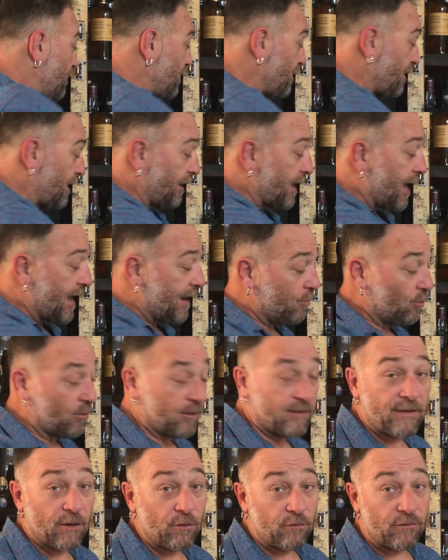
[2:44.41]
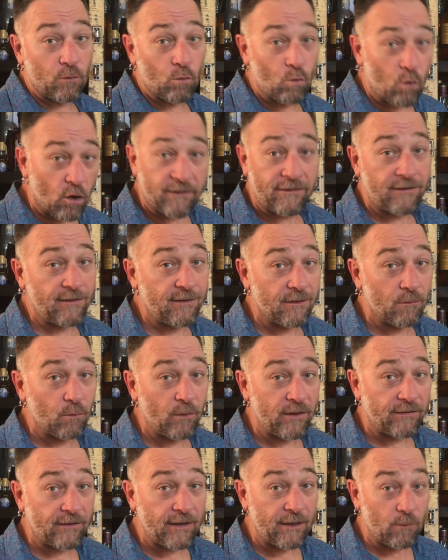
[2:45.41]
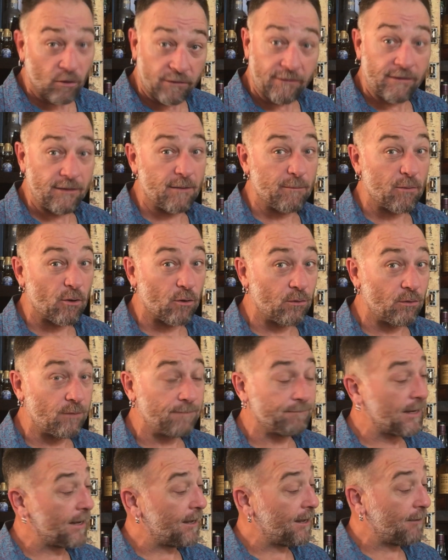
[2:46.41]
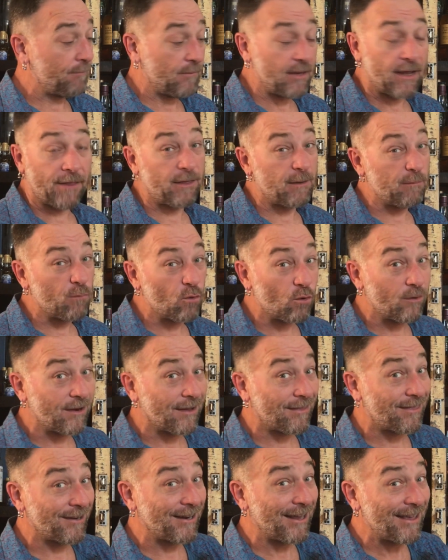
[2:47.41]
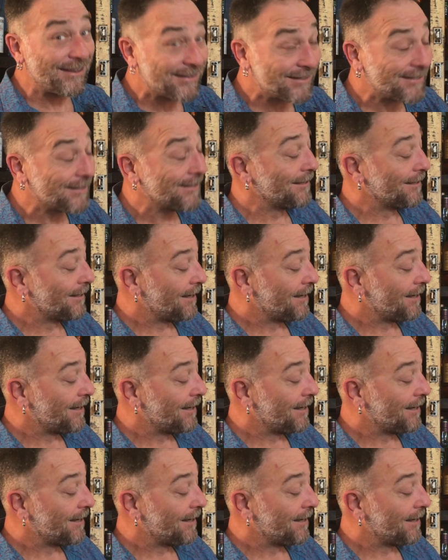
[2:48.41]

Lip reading: A label that tells you what's in the whiskey, what's in the bottle, nothing more, nothing less.